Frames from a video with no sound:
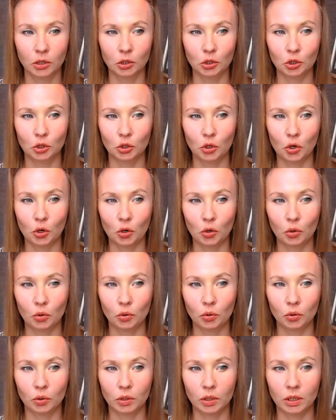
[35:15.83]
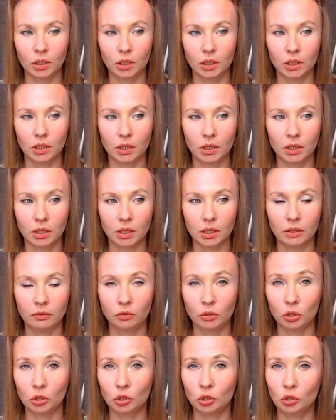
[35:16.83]
so
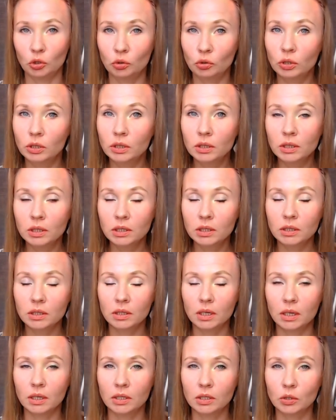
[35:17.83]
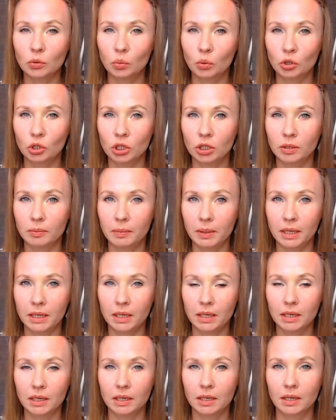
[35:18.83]
if you're a student and watching
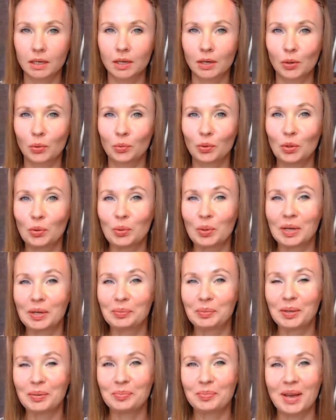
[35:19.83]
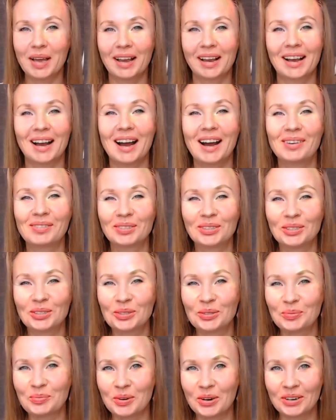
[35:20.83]
me we will be back after
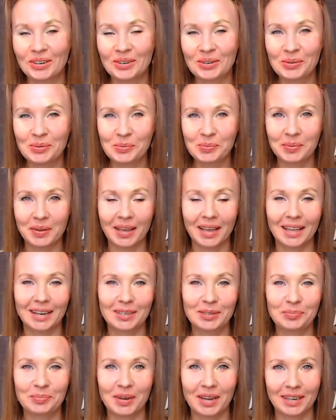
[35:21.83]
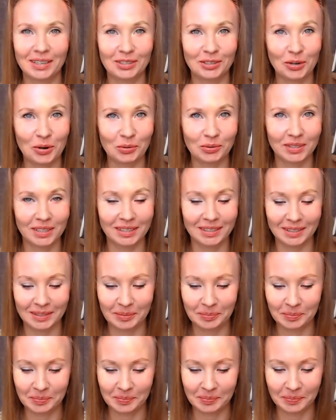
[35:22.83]
tomorrow and paint
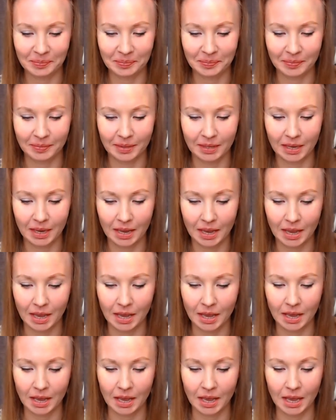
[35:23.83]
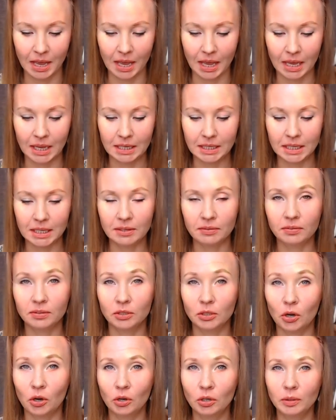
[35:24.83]
roses and
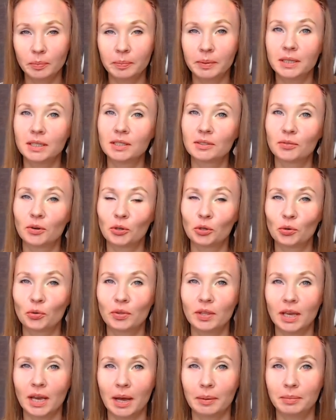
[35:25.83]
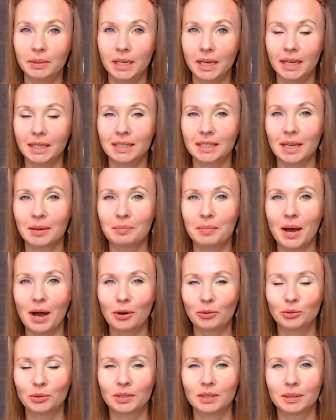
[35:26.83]
if not, please follow the updates
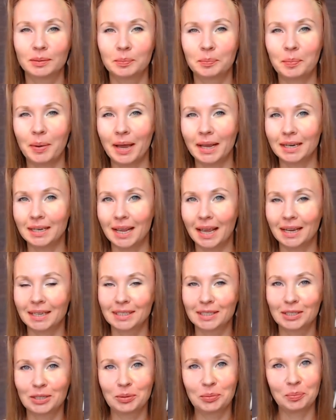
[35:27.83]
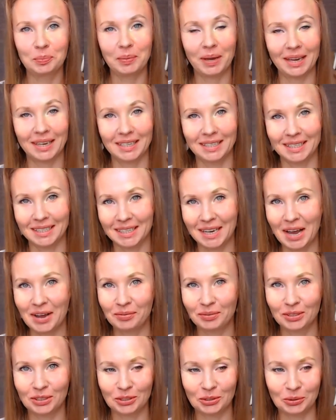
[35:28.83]
about my next painting
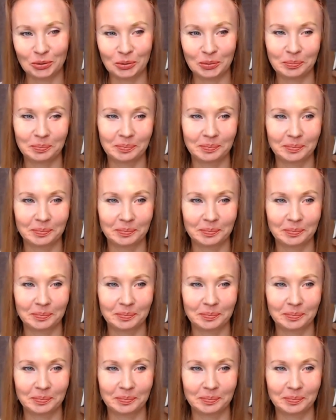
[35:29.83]
afternoon.